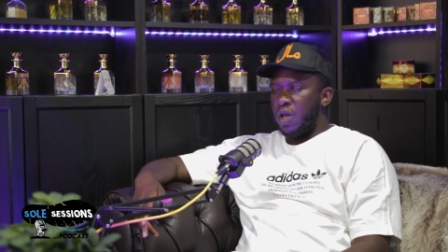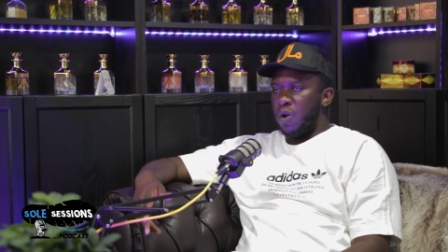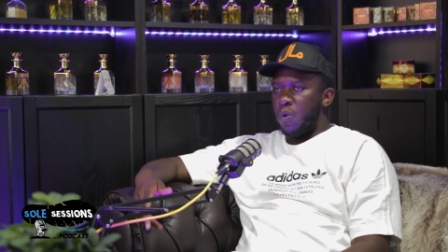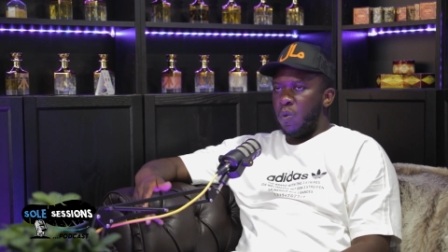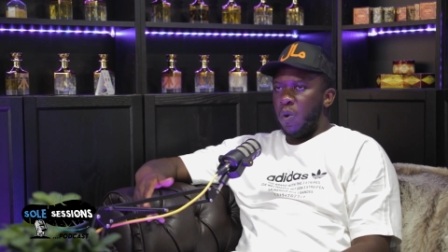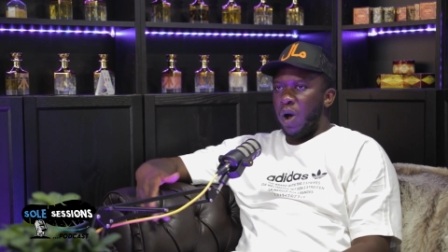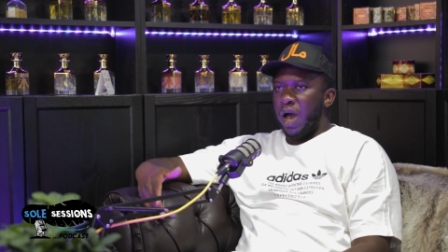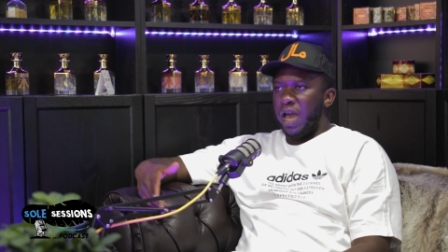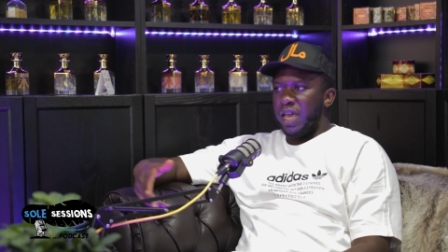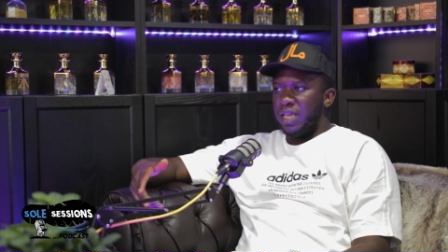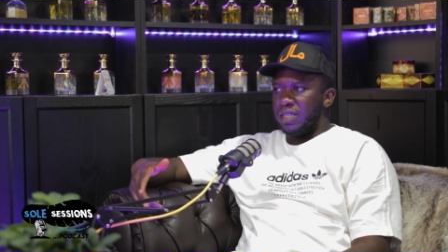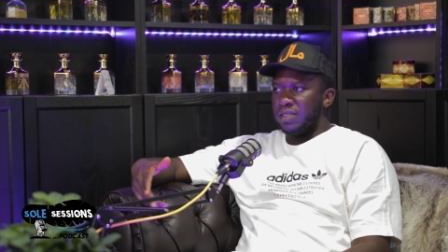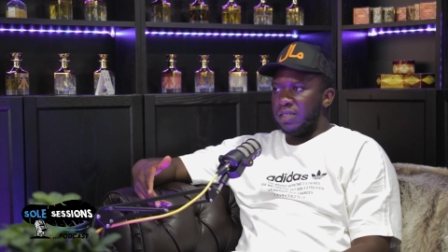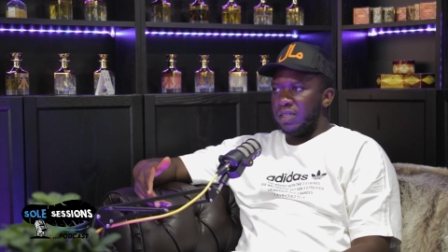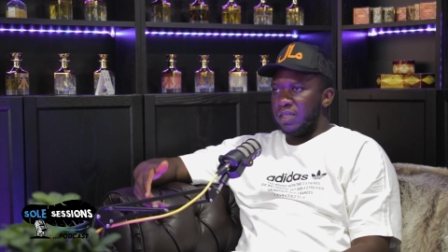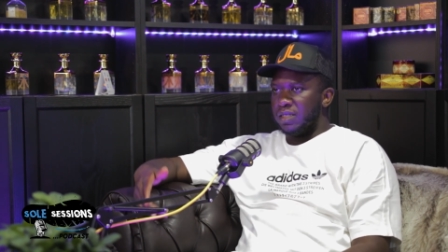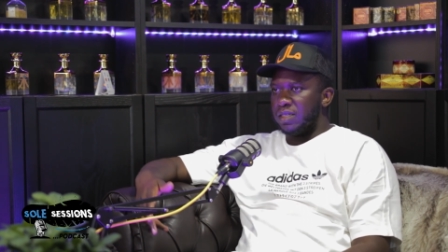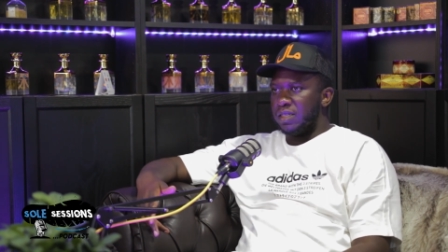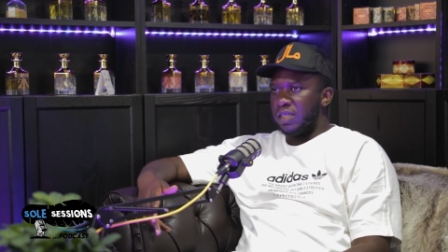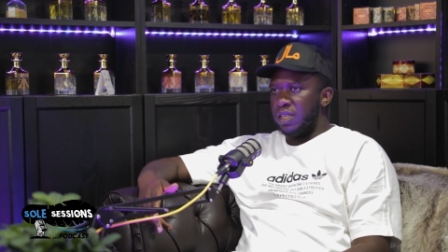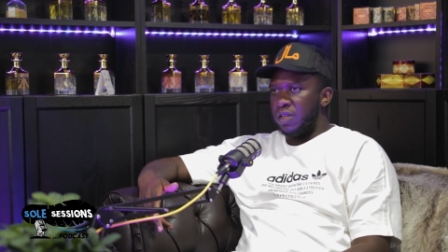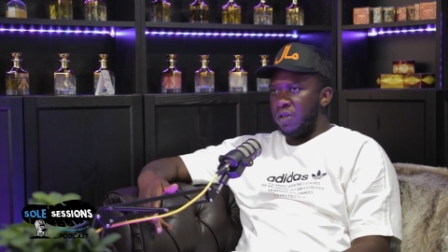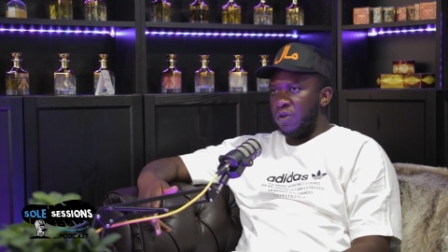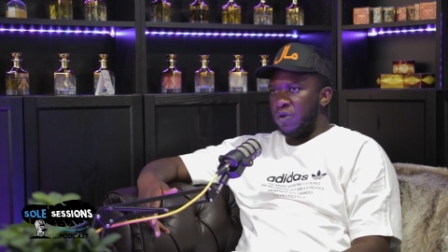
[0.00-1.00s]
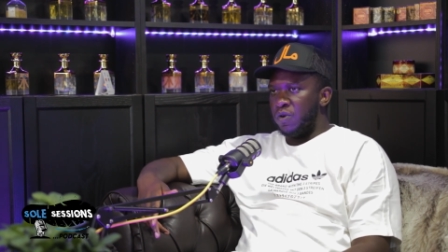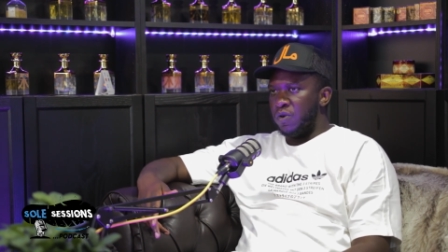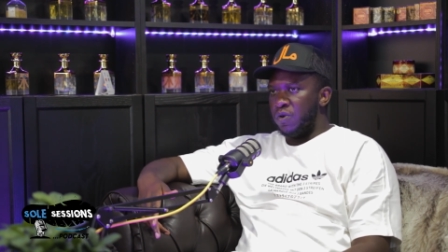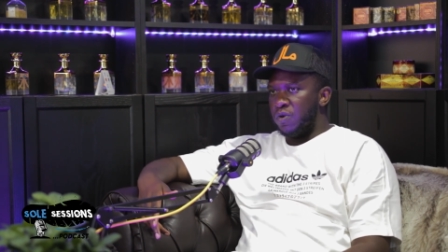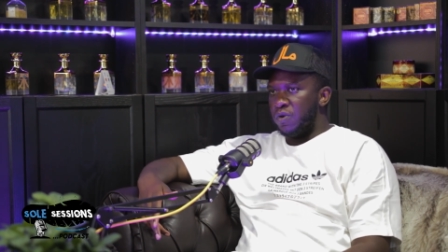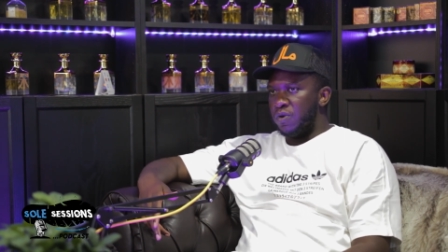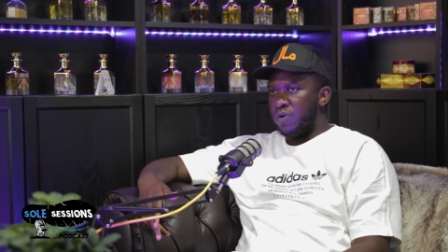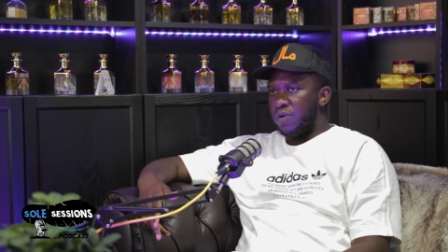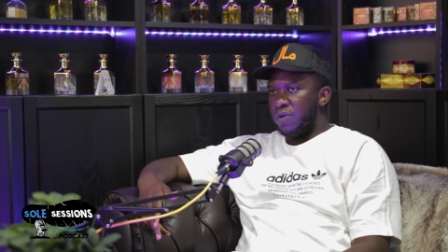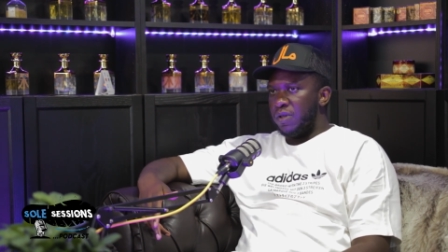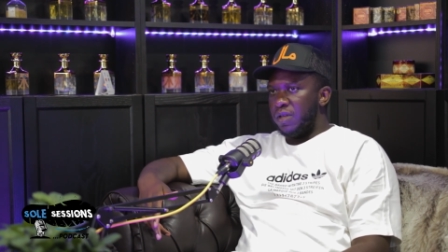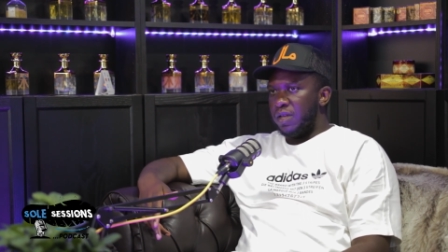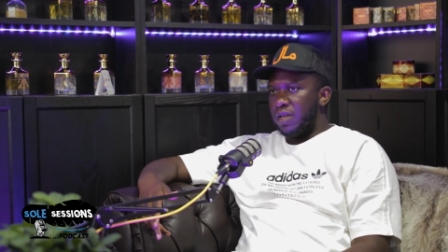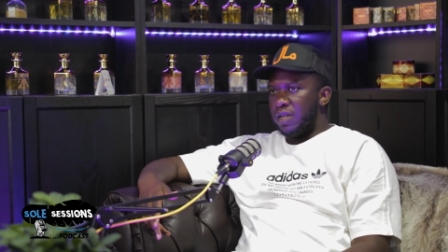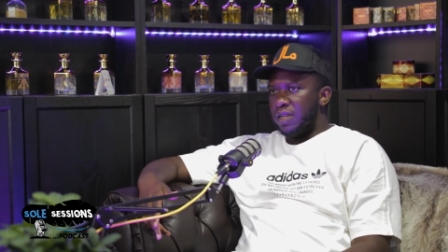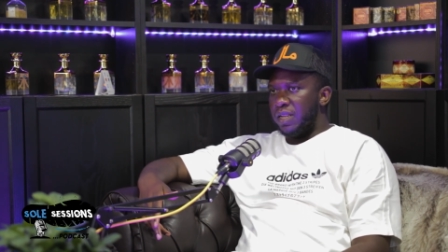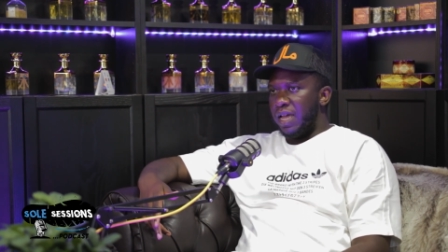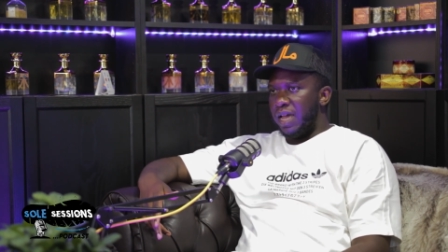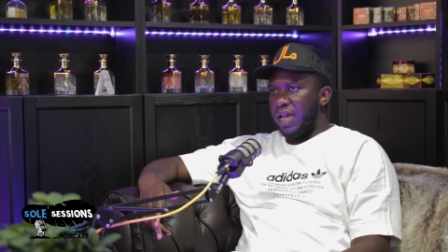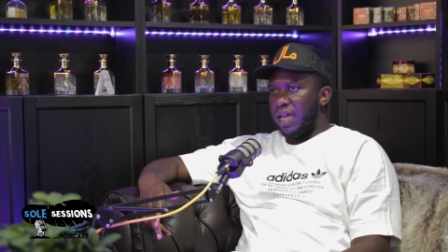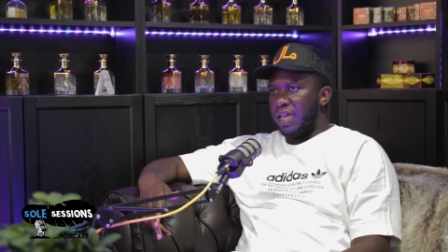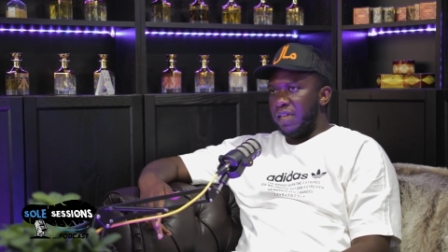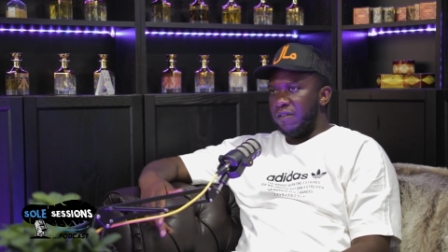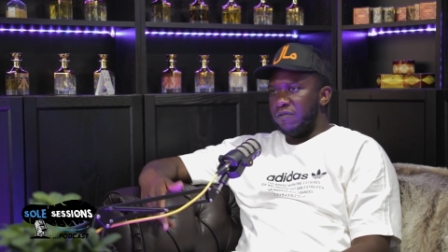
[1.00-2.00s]
why is it still
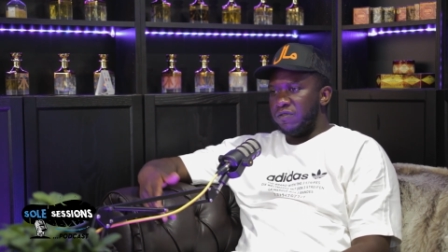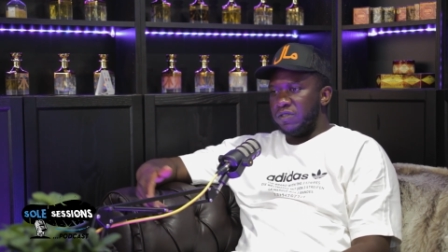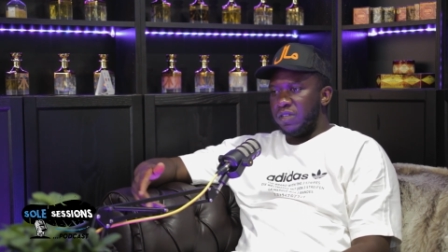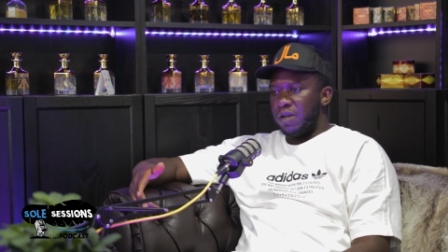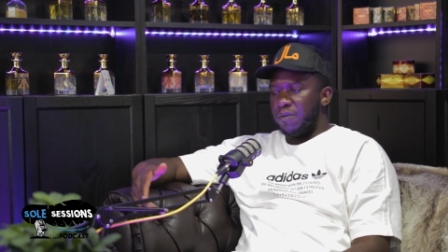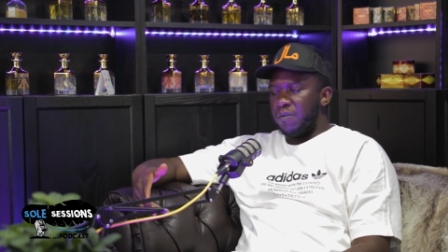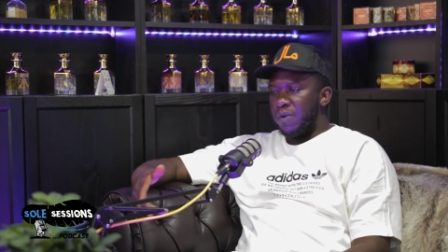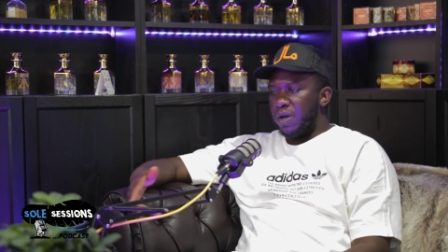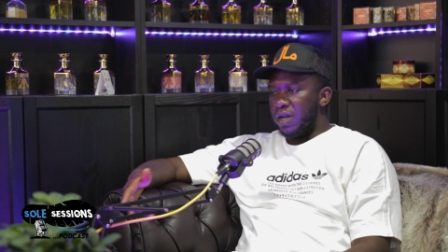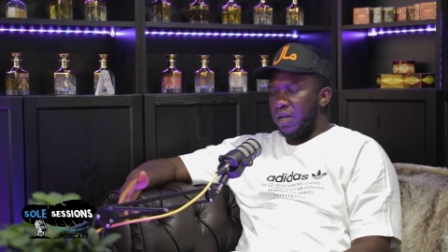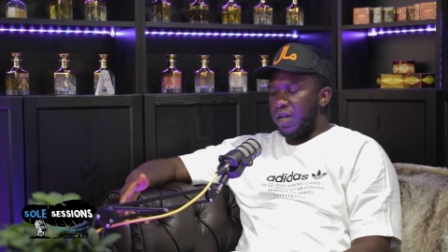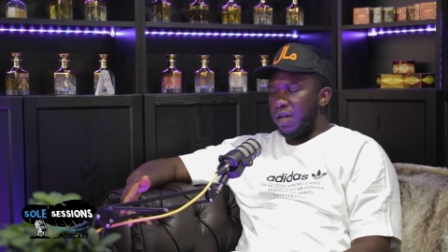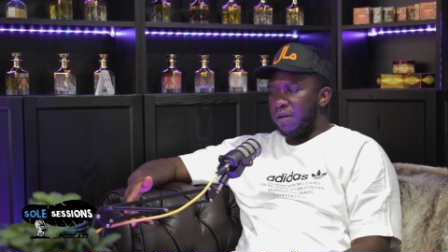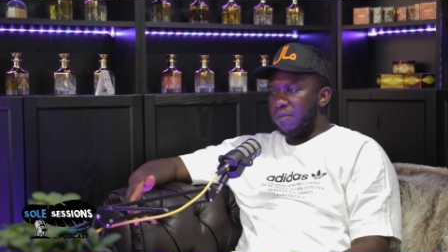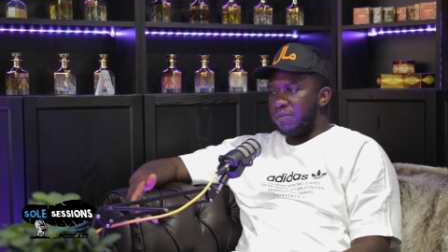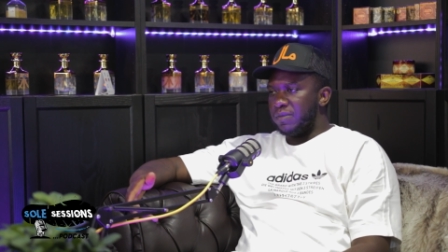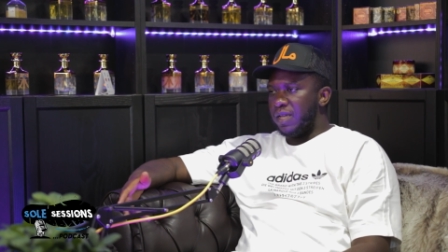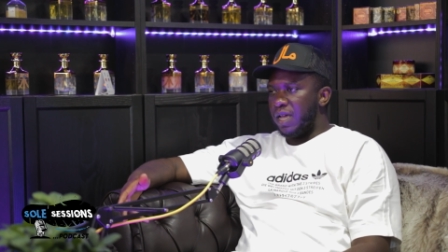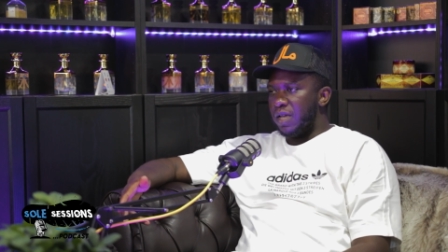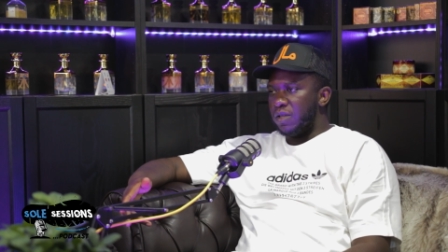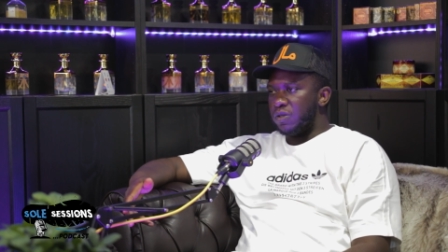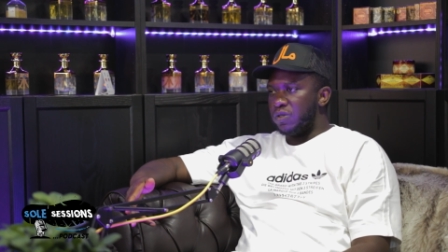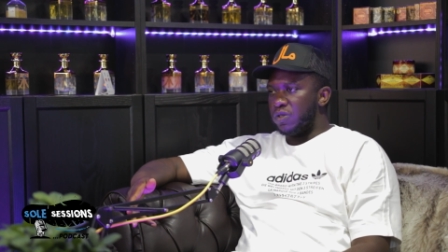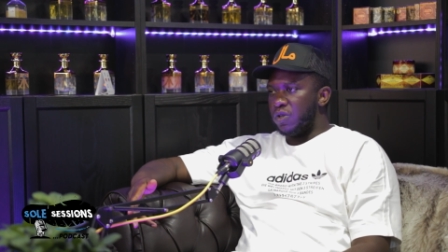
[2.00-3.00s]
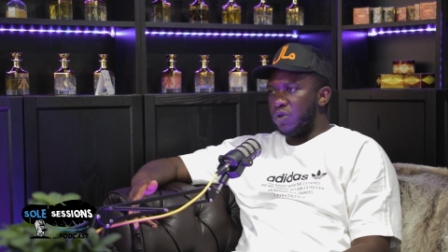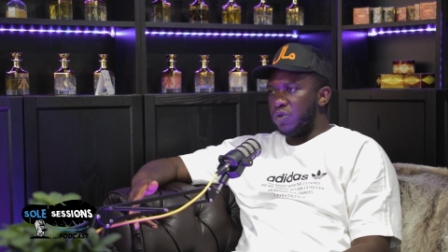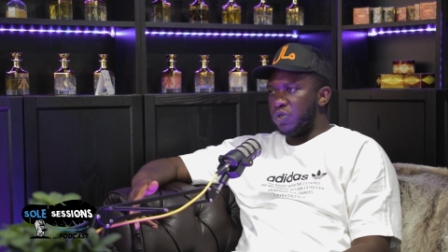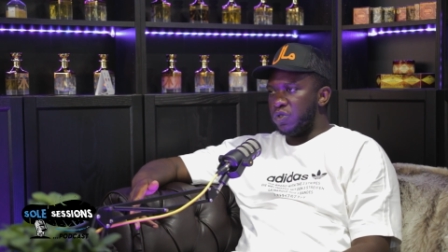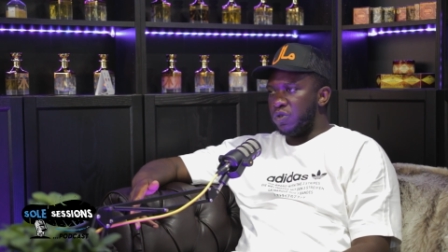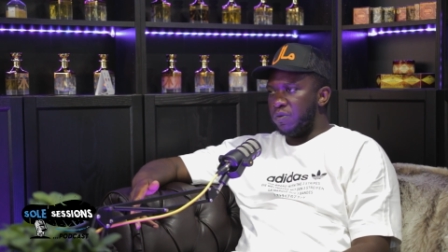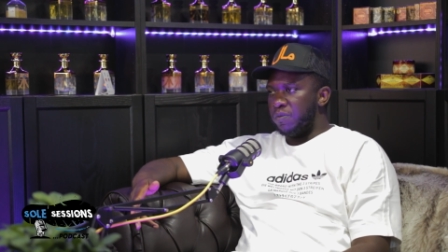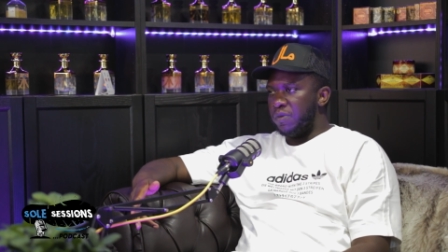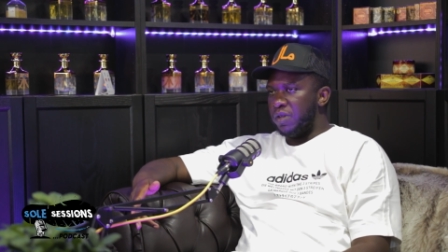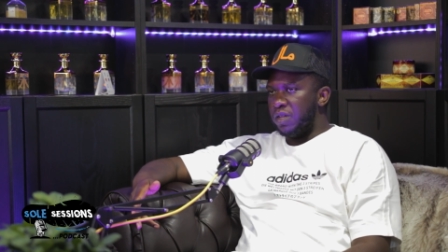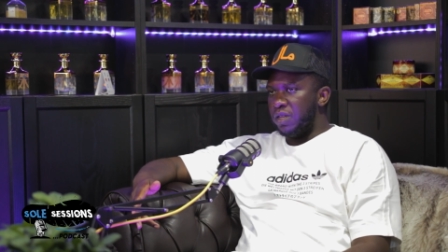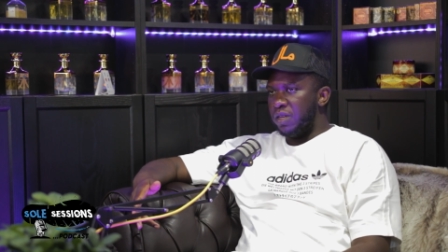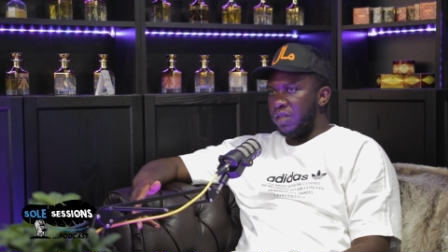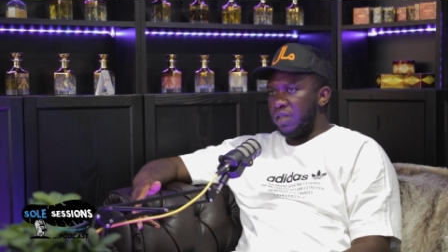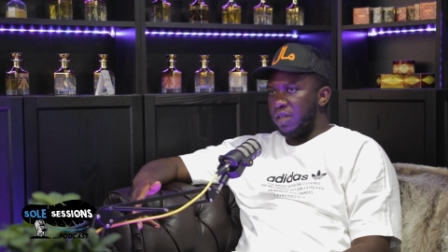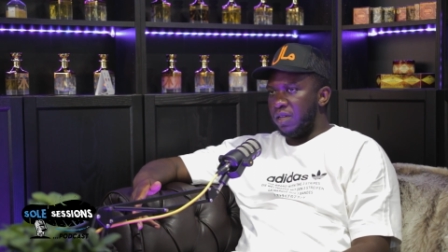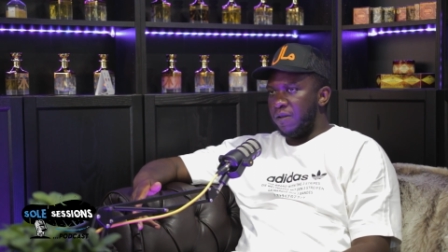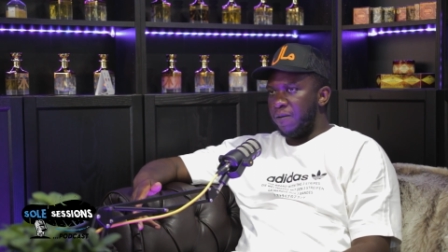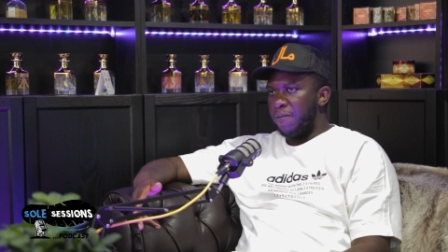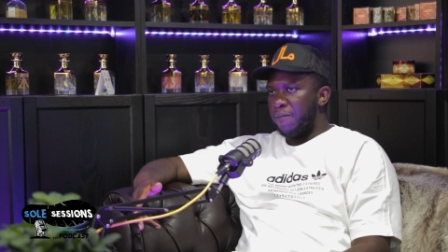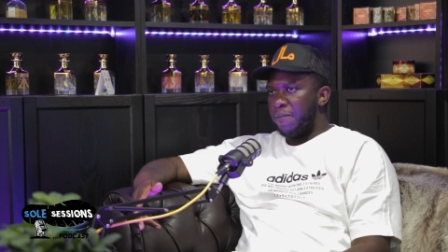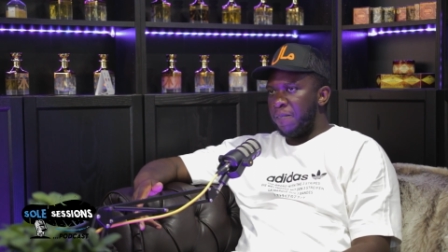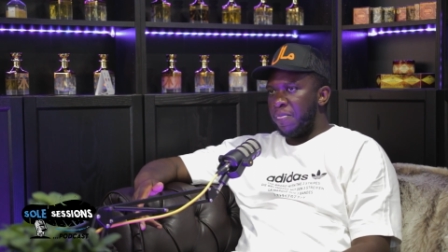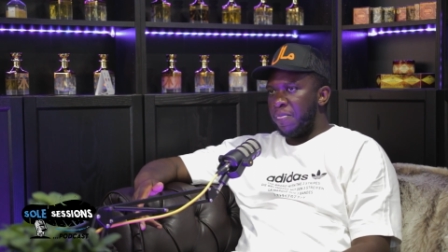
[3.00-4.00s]
that if someone comes out on social media,